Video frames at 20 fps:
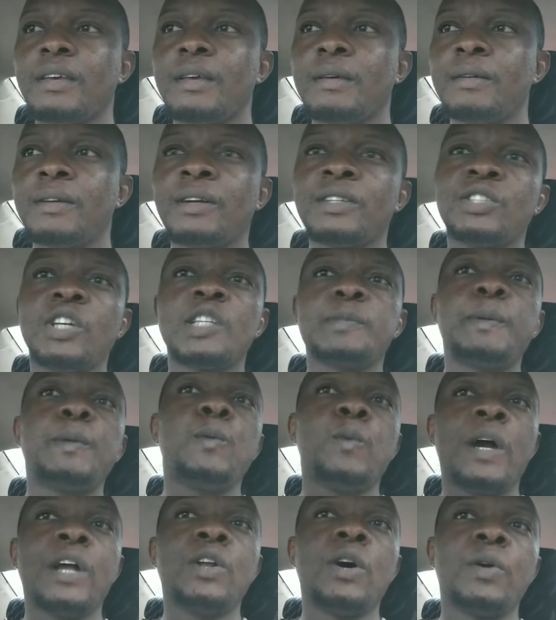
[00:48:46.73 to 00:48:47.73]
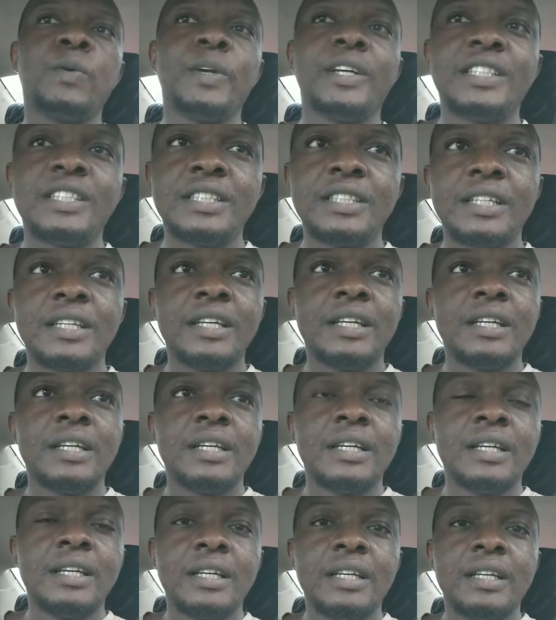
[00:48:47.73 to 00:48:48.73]
Because those people were not rich.
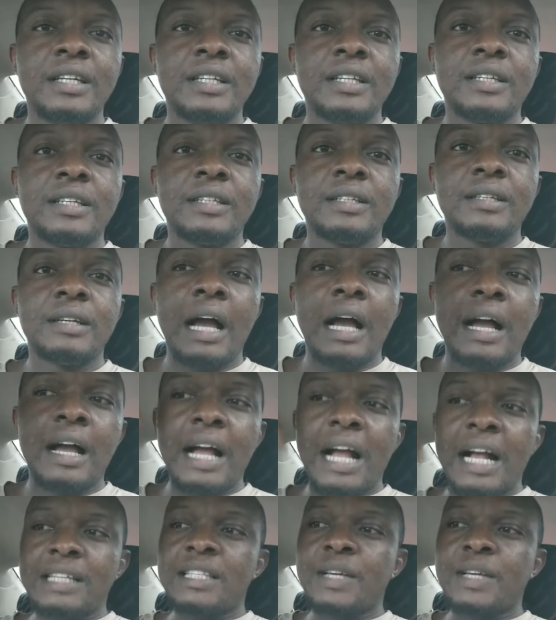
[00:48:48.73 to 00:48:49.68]
As